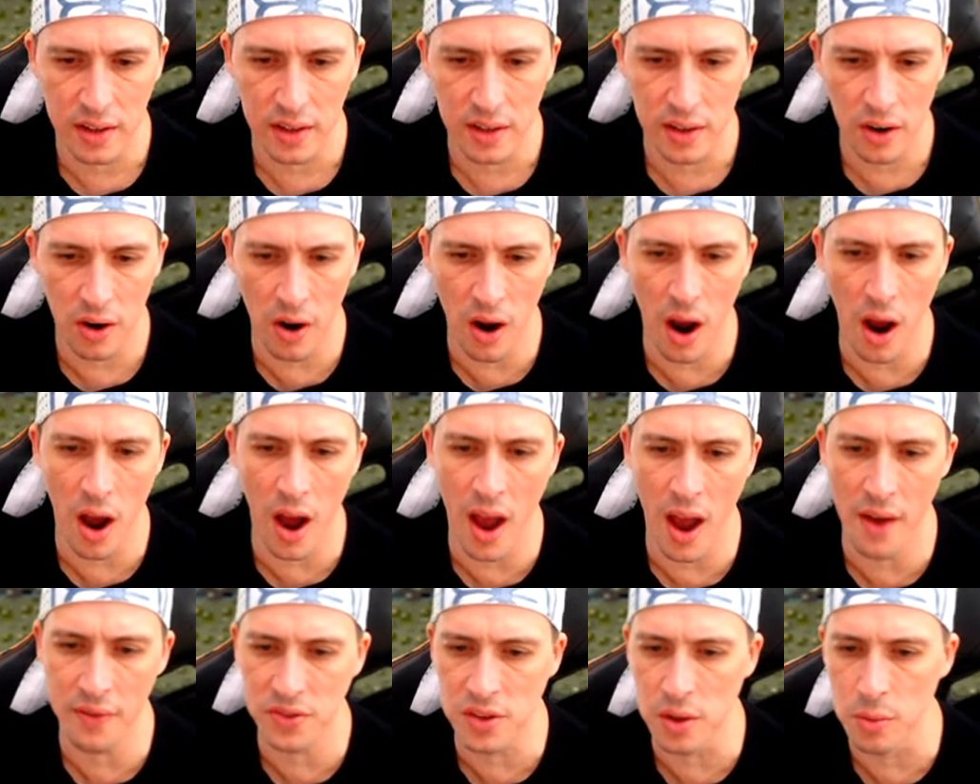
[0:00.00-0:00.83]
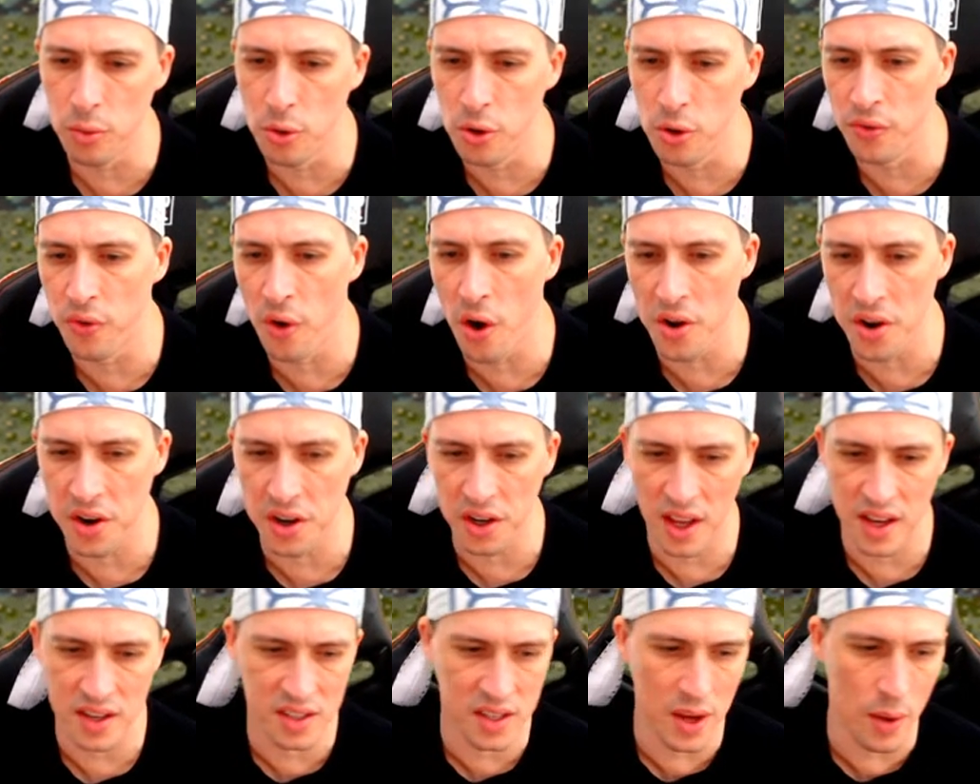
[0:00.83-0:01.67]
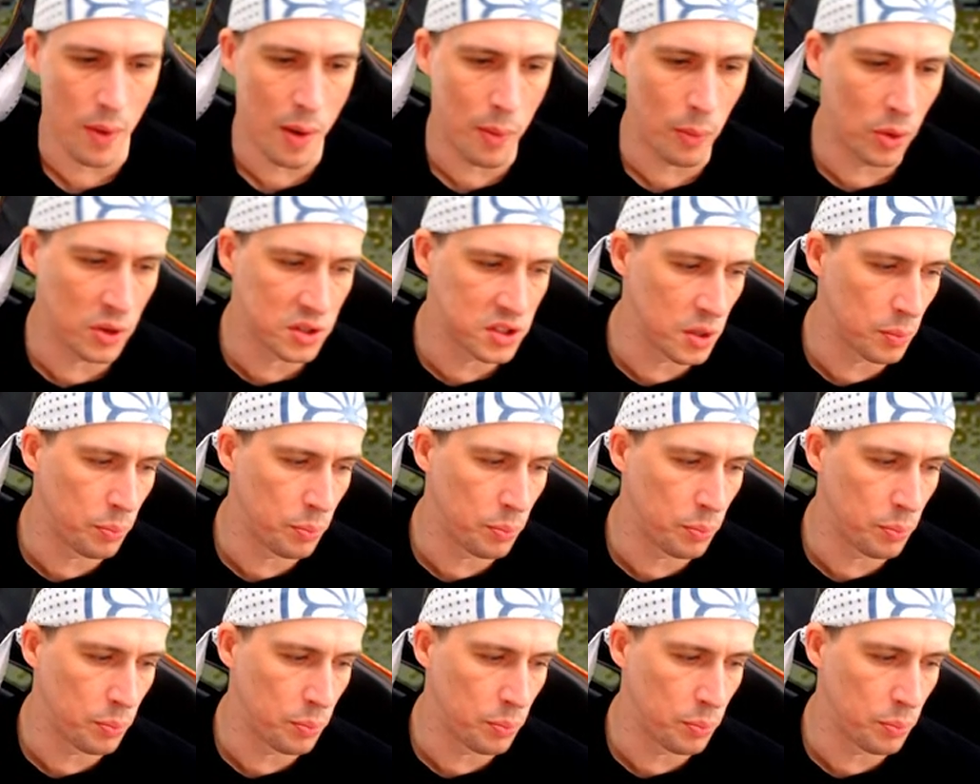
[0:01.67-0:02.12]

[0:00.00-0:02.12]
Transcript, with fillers: Alright, I have to move on unless someone wants